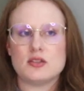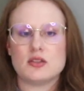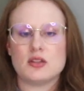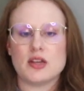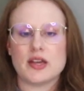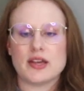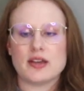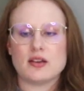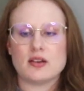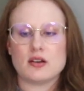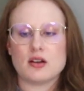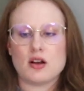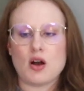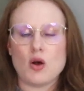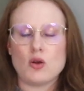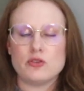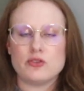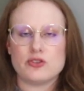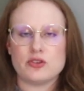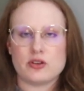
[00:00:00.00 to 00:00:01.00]
like
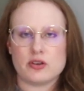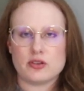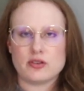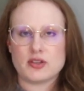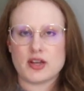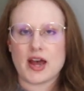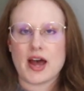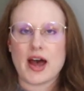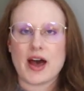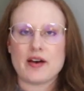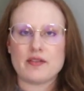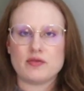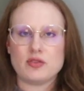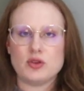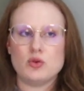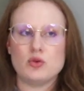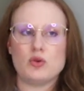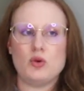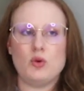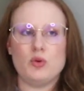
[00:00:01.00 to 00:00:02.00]
cultures have
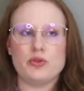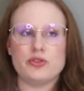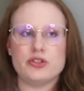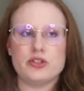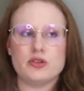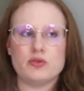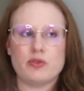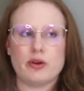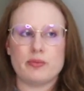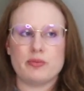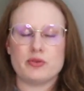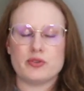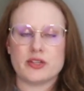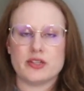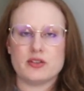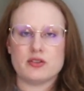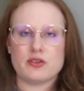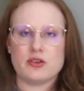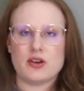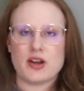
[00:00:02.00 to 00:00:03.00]
unicorns to
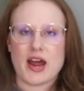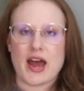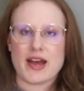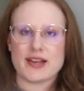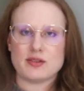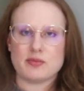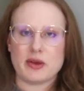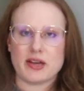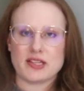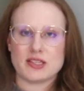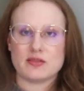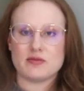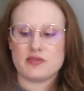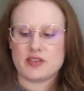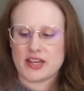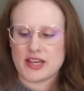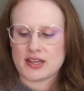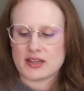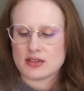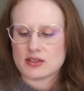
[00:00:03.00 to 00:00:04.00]
represent certain aspects of
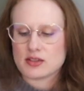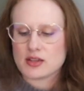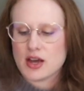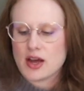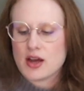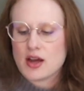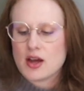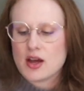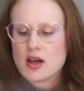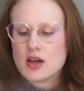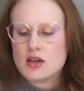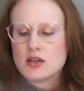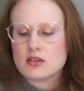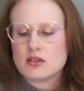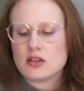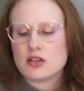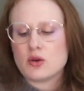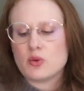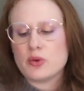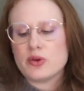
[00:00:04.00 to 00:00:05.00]
things.
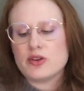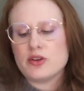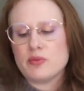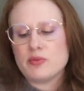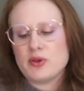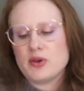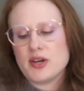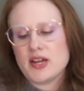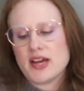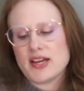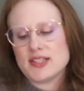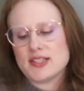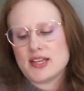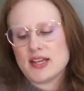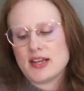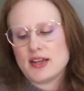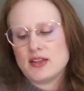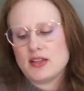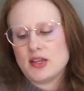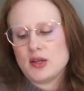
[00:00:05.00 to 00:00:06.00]
So the queer community has
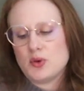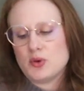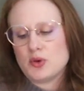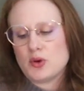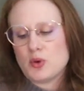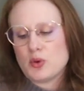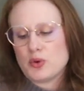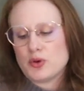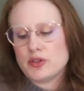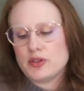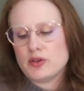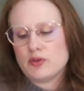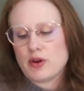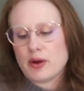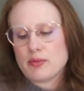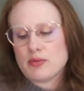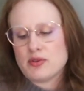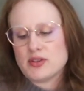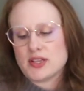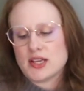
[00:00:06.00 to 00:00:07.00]
taken the unicorn to
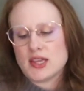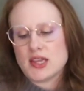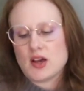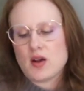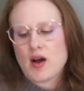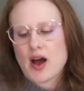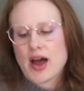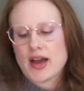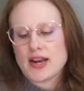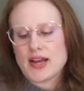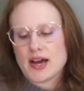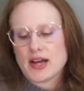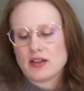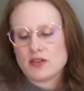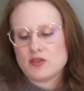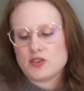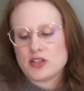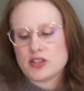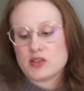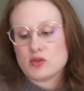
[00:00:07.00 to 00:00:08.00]
represent their
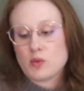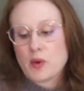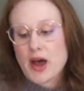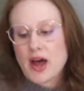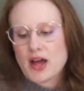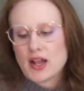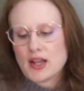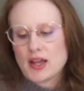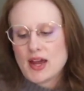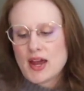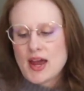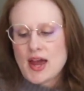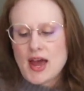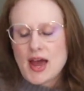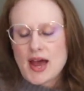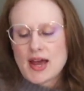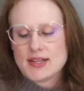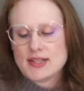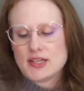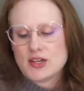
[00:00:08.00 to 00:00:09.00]
ideology as well,
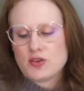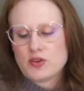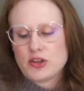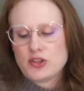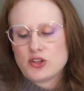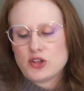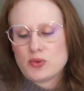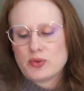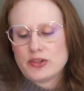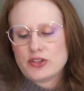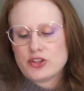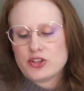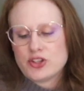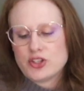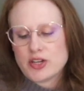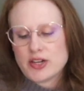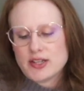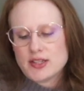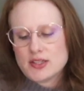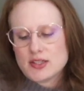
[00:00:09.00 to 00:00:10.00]
as a creature which
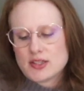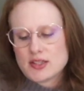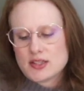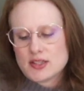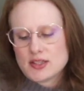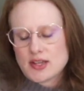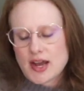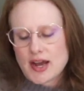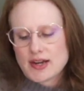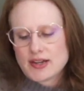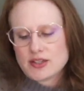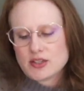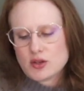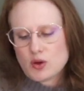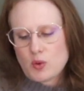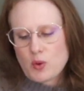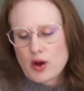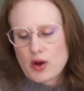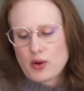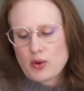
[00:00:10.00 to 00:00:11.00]
shuns the status
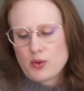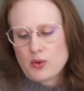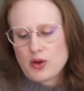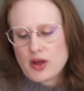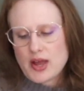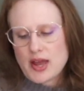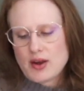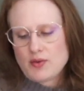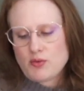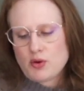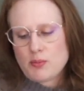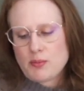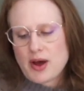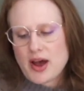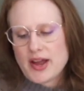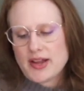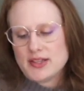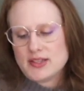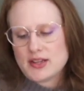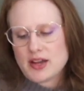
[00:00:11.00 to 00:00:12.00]
quo and
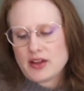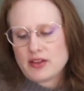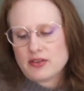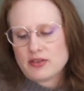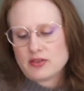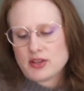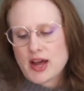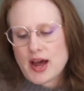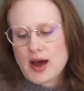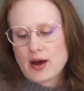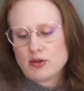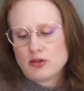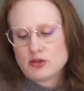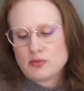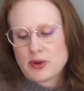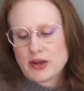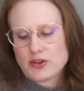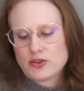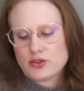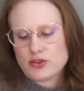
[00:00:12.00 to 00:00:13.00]
reminds others how
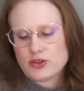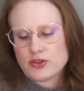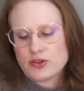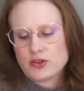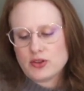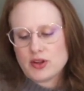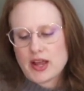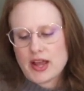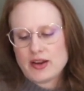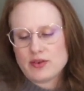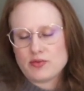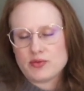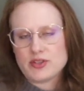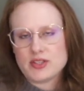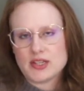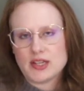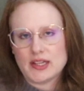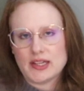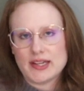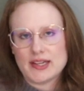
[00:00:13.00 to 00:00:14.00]
special and
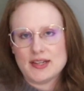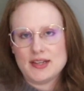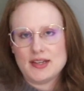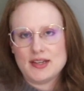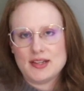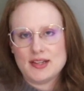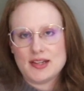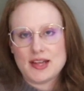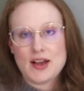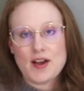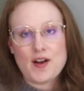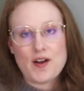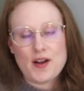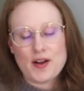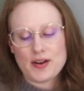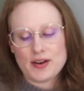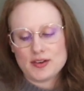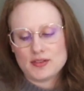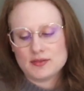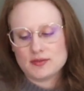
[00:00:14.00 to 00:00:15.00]
resilient they
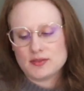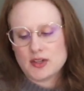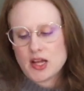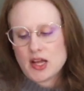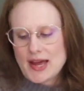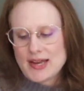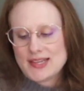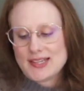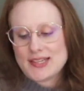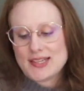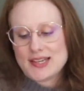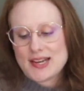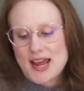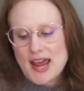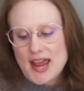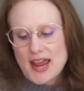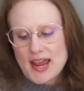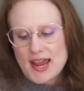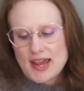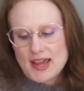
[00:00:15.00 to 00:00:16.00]
are. And
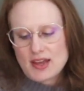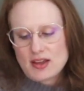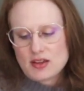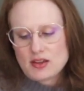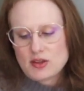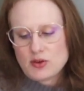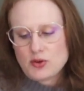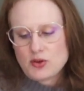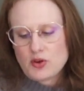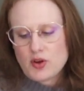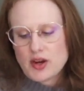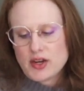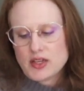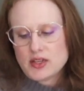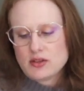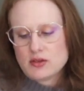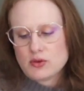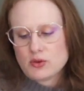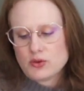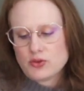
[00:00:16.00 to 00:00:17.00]
today,
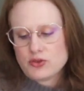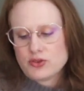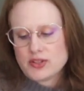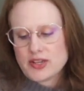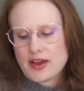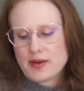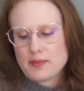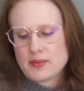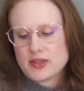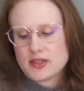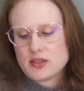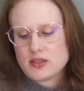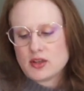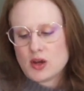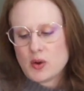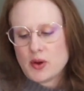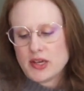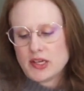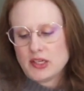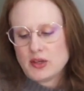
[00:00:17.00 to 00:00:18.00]
Ukrainian soldiers have been
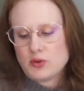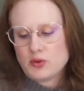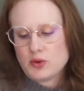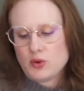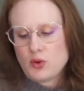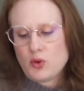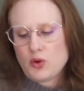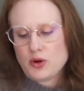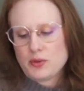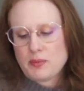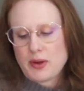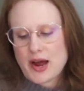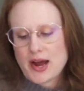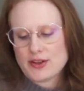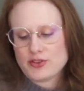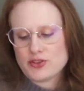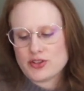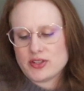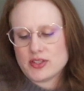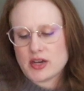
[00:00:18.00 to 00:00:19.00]
sewing unicorn
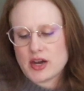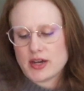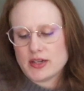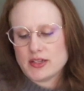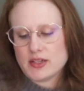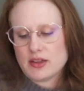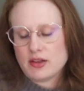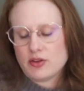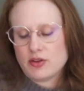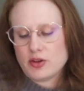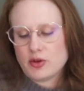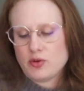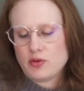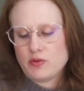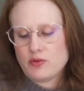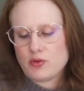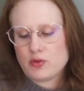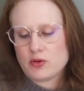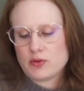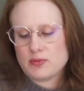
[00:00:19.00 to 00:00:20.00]
patches onto their
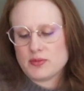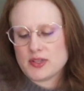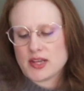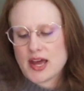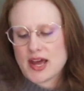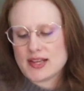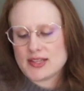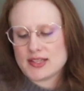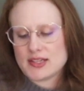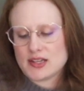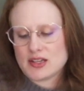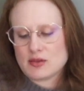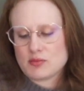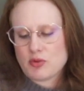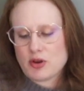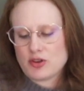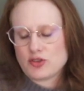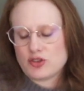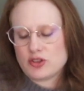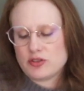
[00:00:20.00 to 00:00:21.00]
uniforms as an
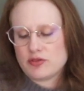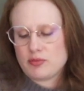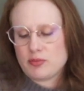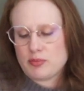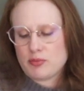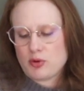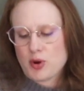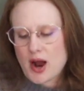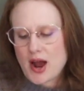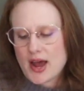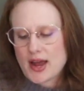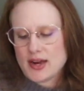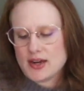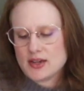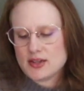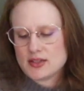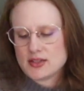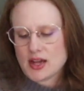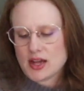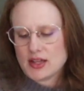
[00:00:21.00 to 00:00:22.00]
expression of
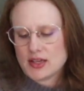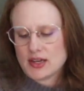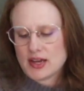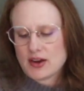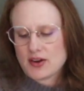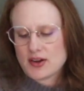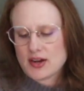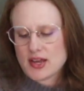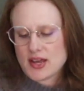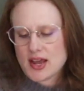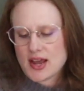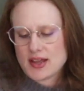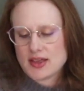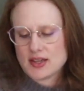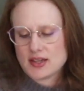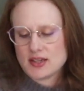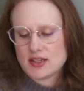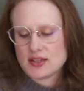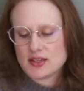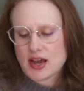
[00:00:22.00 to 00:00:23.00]
pride, solidarity, and
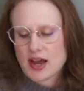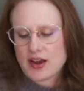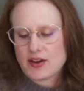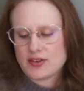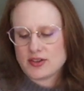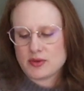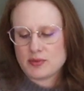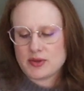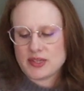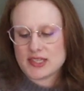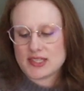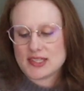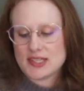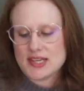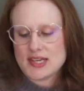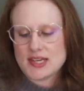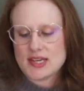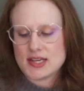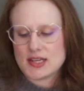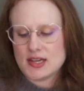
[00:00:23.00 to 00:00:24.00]
the desire to be
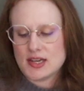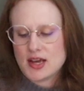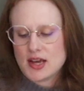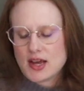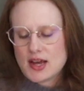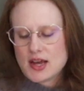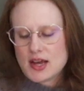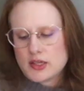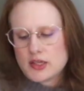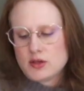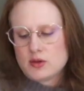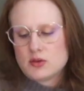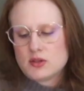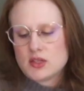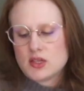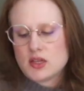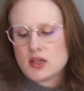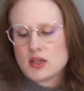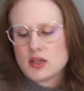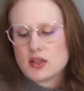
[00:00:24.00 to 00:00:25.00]
seen,
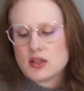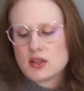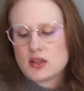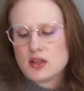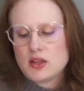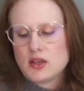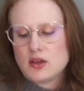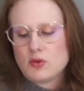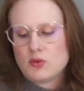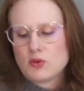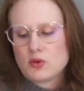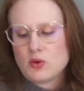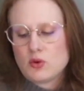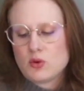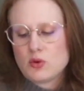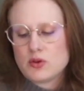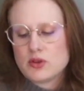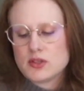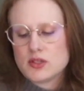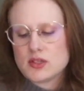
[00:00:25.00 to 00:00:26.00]
using the
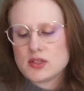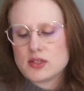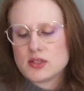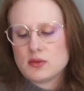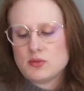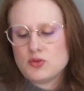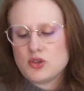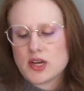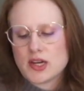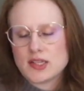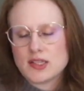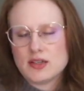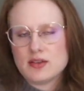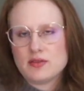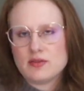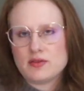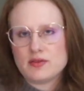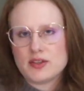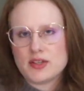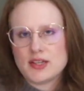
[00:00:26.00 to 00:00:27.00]
unicorn's
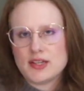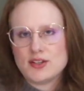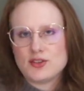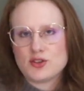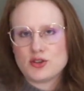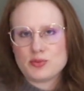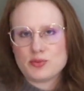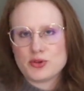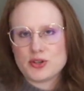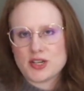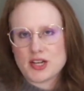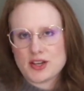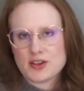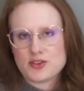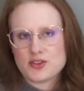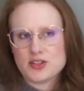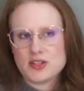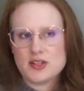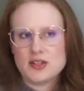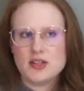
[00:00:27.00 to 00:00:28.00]
subjective
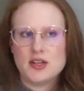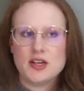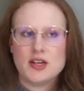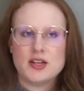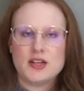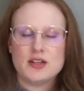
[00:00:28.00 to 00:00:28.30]
interpretation